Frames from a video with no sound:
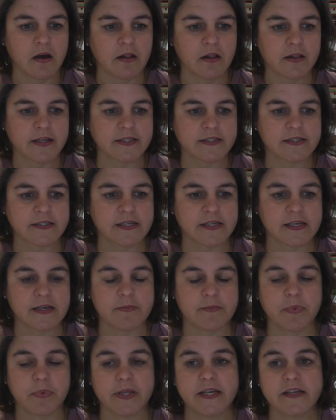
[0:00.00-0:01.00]
Let's see,
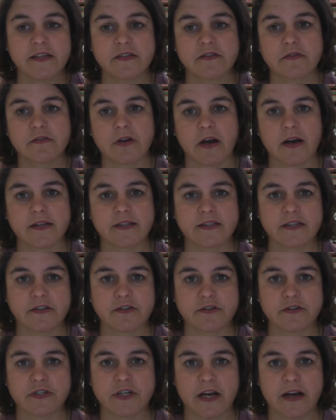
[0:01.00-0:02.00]
please do not send
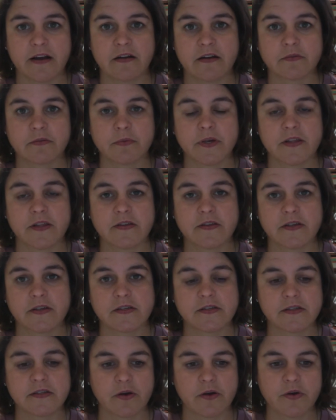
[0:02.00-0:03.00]
your child with a
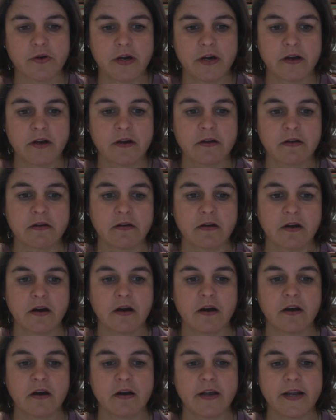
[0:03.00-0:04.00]
soda,
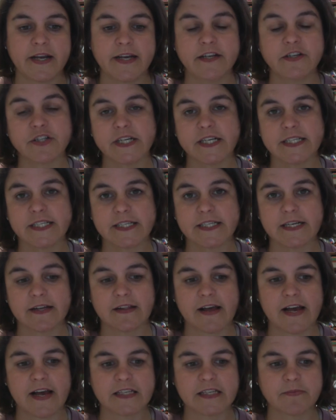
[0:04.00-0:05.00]
any drinks in a
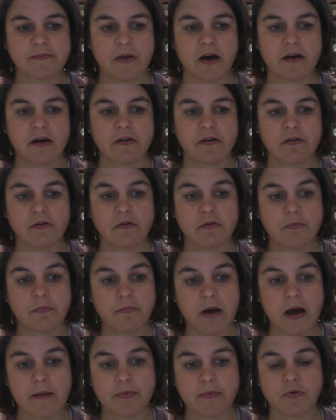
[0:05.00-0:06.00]
glass bottle,
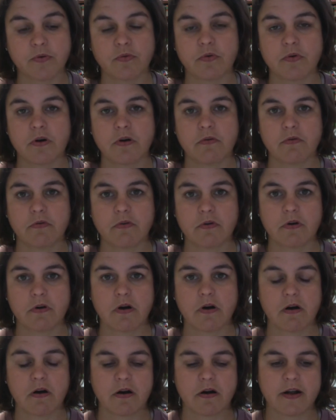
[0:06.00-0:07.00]
popcorn, or
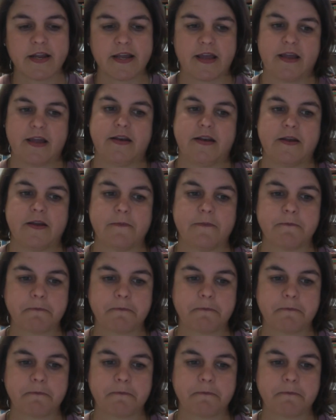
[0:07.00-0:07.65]
hard candy.